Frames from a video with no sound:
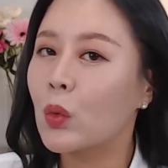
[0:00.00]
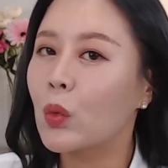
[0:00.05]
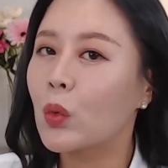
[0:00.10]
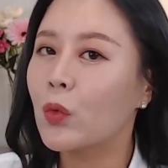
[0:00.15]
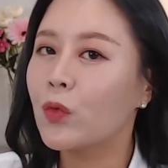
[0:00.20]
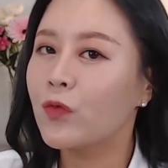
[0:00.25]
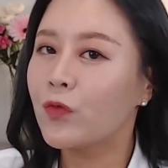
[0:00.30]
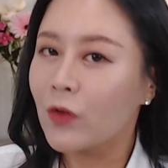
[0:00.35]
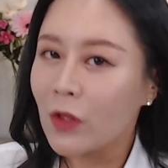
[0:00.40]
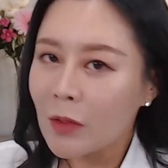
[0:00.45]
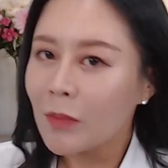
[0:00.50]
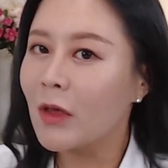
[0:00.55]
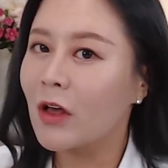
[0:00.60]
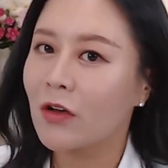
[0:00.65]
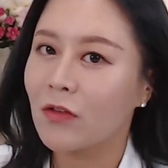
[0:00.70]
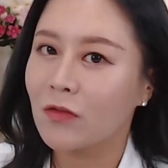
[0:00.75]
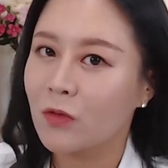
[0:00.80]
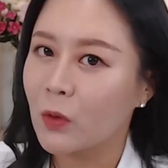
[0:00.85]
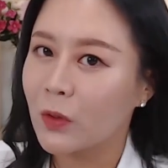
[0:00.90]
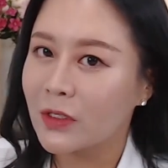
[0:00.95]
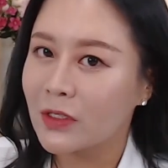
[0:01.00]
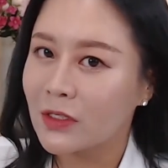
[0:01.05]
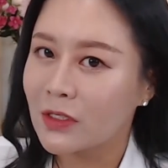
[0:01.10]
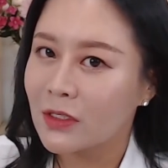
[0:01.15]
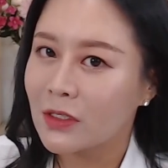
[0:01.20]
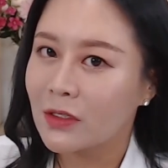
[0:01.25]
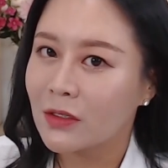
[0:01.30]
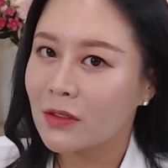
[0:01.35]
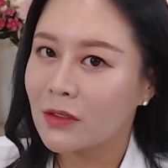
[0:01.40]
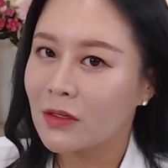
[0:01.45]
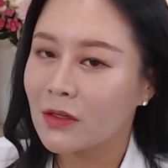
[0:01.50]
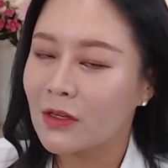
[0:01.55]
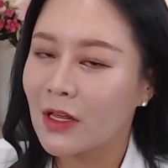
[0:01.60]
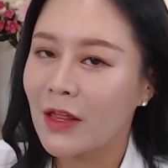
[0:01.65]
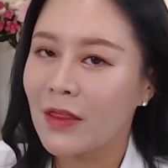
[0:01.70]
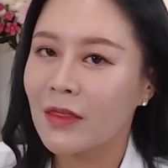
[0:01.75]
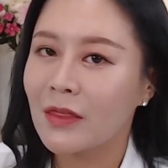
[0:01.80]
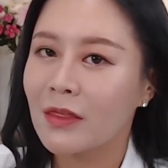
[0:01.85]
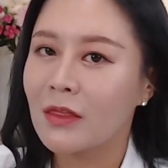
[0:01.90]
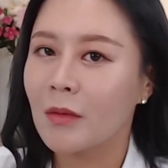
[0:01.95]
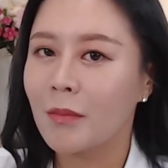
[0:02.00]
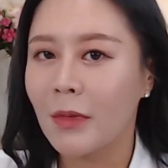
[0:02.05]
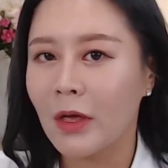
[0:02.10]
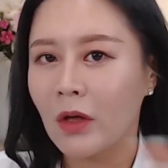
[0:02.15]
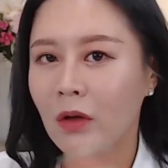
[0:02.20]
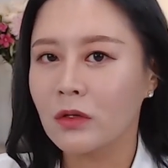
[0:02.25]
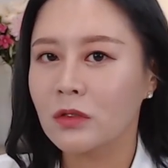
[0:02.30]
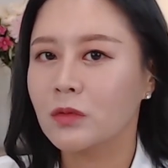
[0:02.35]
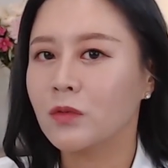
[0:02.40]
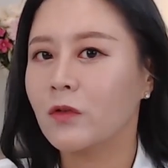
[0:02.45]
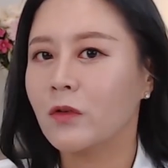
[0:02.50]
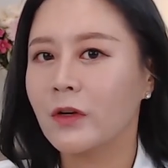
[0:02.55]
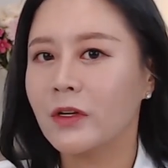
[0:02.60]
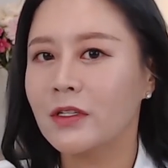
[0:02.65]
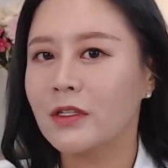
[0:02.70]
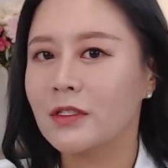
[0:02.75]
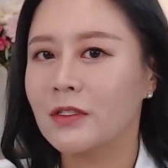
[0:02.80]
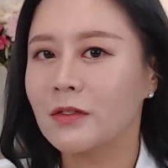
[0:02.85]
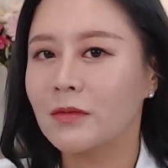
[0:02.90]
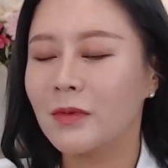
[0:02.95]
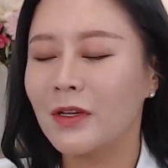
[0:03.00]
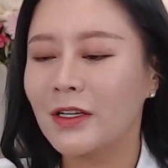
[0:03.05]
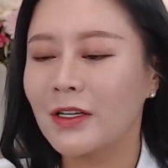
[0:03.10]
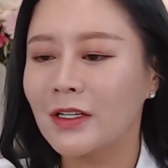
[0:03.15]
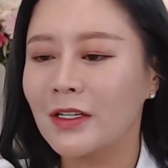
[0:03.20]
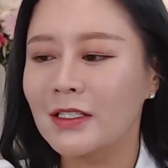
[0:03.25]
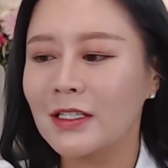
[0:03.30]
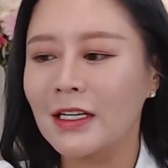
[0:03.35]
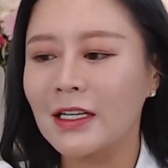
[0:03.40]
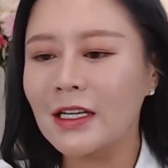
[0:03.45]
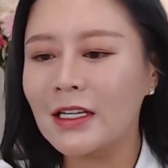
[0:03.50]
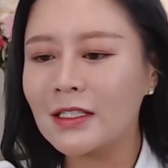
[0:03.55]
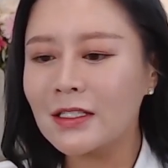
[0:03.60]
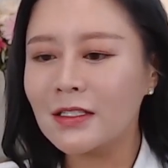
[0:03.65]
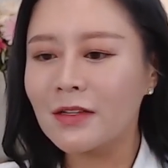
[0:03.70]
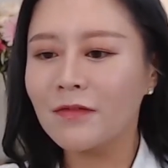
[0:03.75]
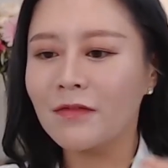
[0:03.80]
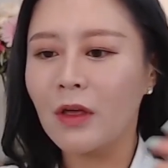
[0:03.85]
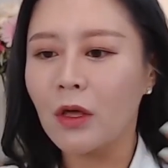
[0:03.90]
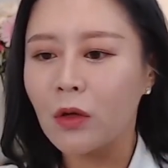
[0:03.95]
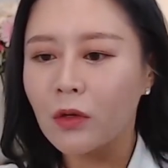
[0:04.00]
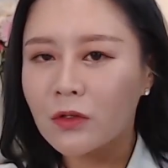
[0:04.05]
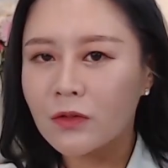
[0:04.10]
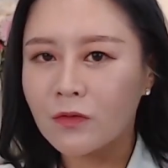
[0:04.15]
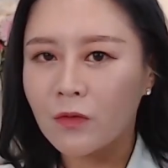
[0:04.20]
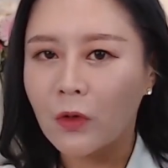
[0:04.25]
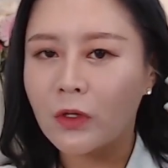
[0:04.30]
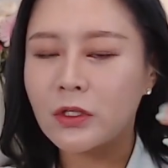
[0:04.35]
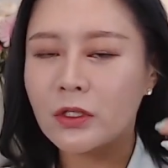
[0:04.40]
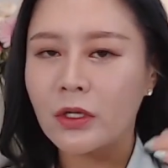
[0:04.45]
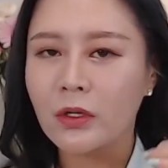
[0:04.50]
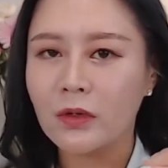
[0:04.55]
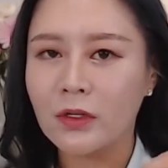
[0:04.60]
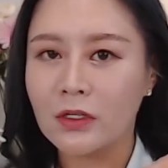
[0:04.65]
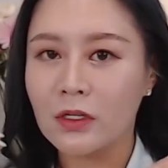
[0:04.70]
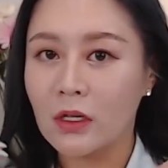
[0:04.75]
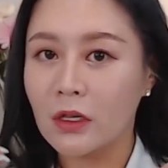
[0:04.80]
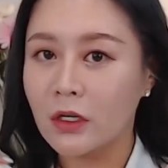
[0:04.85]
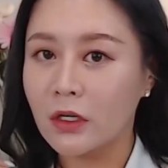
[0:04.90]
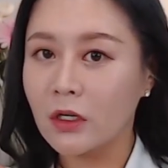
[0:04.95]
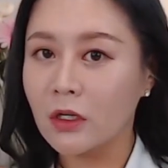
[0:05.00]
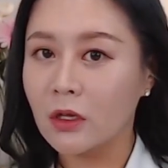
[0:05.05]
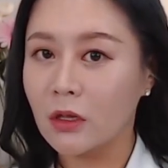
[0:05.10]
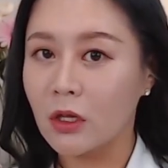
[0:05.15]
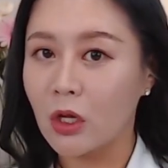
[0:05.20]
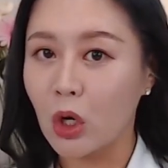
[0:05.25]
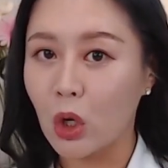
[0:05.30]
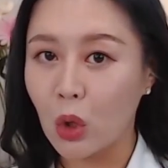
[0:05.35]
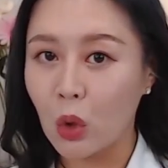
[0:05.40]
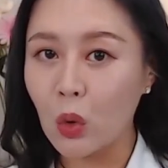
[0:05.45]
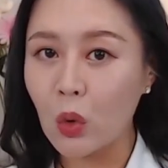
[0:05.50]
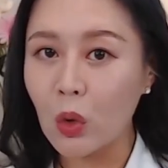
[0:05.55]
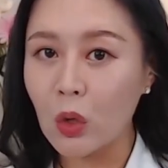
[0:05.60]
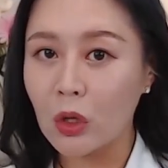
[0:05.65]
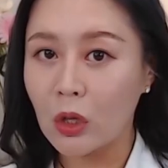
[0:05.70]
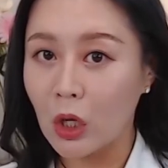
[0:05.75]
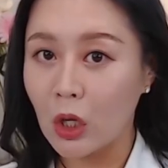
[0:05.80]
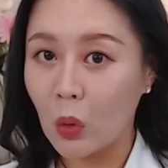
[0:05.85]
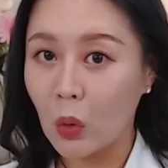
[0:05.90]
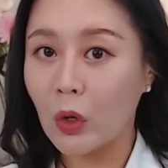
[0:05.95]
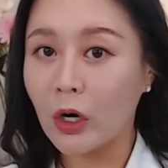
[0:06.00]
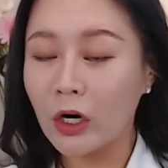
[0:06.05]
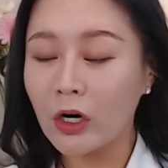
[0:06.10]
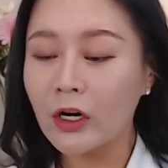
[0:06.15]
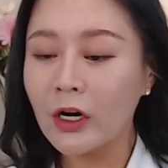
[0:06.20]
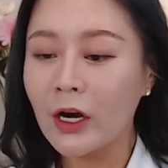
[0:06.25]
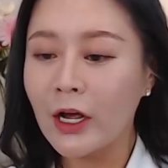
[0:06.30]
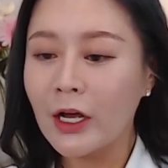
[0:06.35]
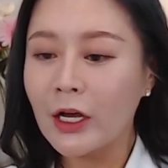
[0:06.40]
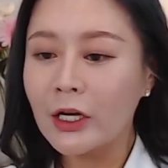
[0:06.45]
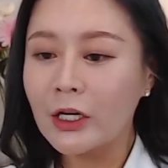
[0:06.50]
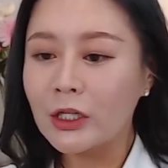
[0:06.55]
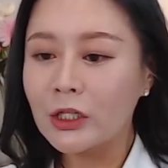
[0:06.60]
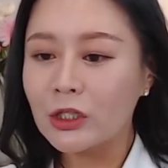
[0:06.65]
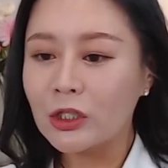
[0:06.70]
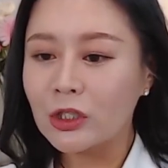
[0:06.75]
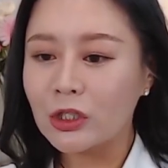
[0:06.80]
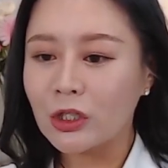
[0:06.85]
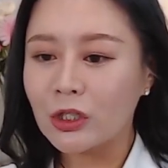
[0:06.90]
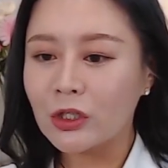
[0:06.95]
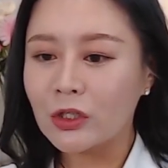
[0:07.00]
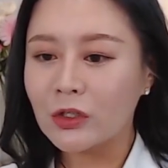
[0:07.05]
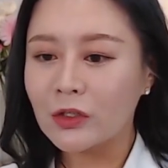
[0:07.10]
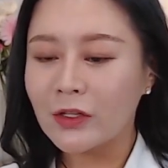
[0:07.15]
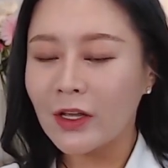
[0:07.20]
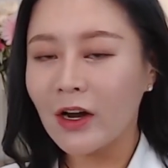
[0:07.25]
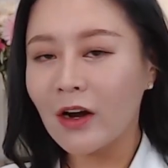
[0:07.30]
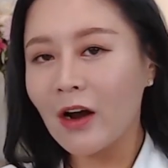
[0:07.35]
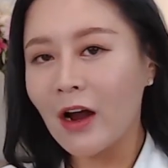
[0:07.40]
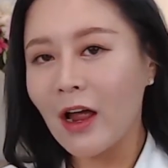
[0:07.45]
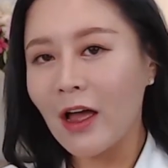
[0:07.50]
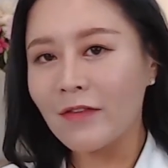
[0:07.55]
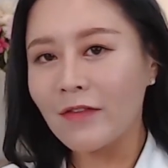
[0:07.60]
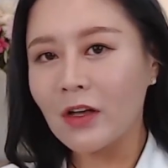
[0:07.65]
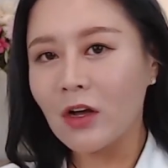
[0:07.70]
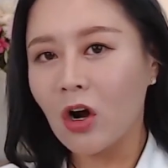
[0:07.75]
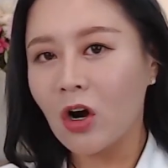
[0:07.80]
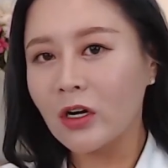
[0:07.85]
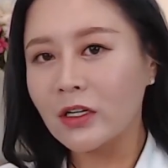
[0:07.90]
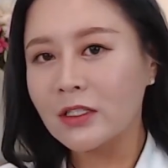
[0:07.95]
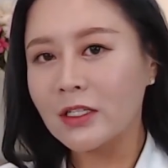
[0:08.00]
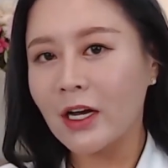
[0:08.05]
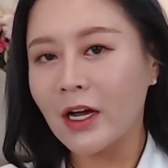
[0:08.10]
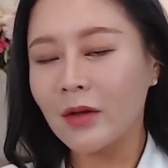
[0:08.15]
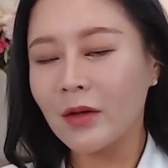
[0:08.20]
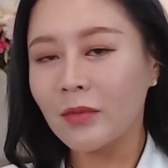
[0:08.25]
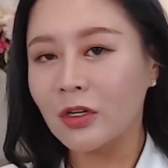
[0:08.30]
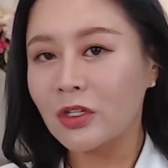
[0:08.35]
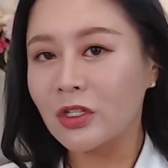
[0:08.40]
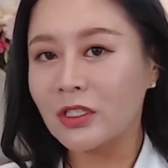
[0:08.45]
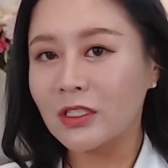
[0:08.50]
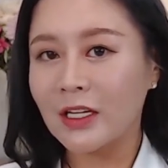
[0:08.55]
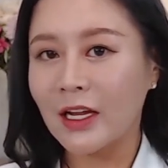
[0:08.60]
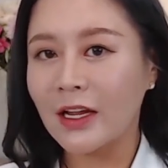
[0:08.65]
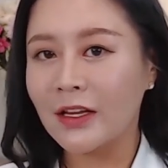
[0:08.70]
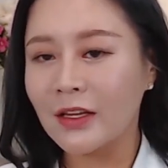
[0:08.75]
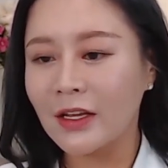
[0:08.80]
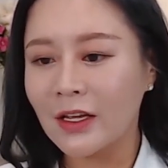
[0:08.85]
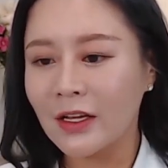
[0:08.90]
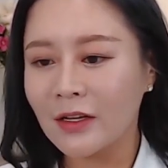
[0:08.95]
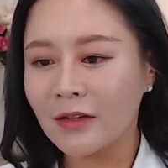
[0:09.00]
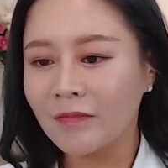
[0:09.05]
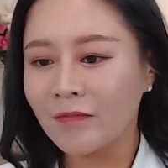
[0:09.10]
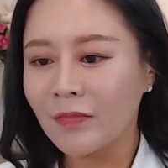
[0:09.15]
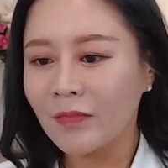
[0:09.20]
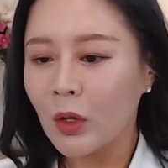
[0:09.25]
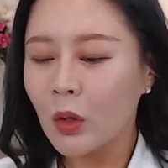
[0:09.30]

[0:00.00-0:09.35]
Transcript: female voice than the male's voice, because I guess the male's voice tone is a little lower, so they are having a hard time understanding.